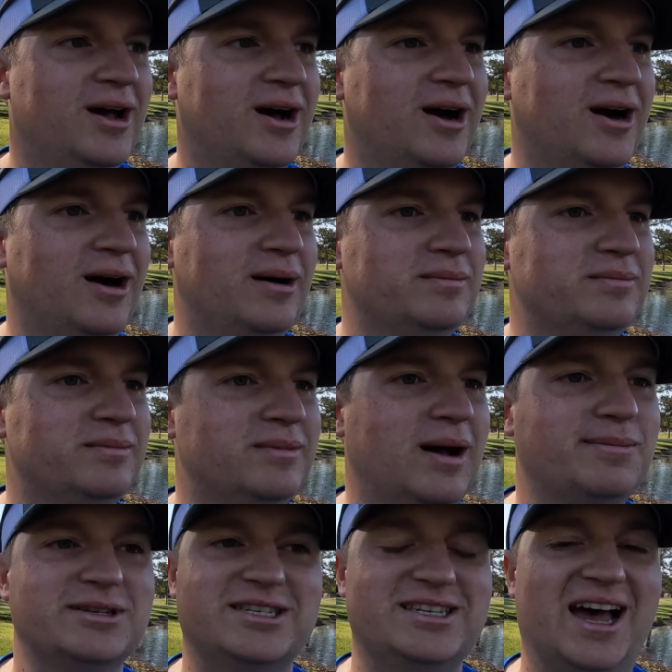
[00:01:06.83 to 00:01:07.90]
Um,
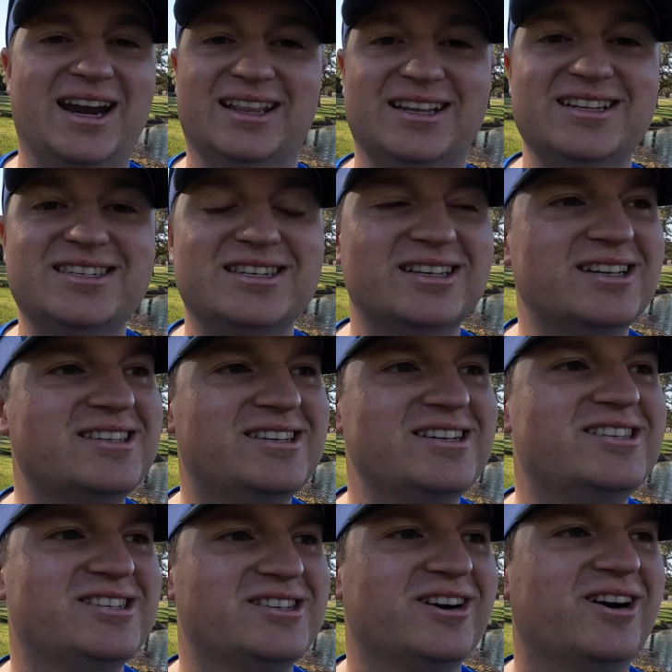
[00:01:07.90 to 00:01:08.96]
I'm excited, let's, let's
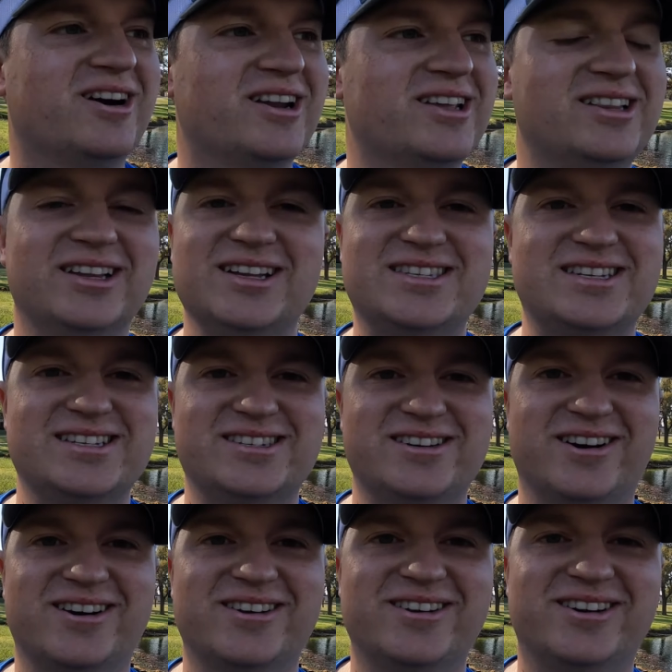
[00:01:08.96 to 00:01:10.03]
get started. Let's get
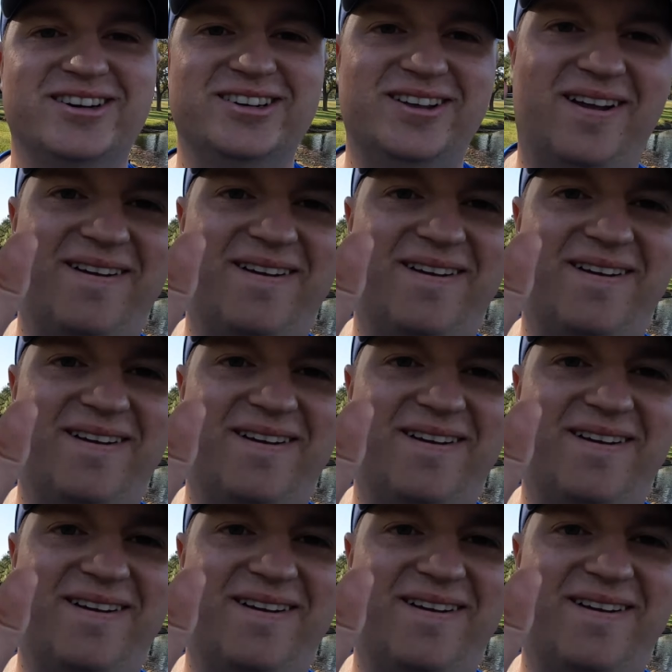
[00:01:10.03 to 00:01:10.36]
started, y'all.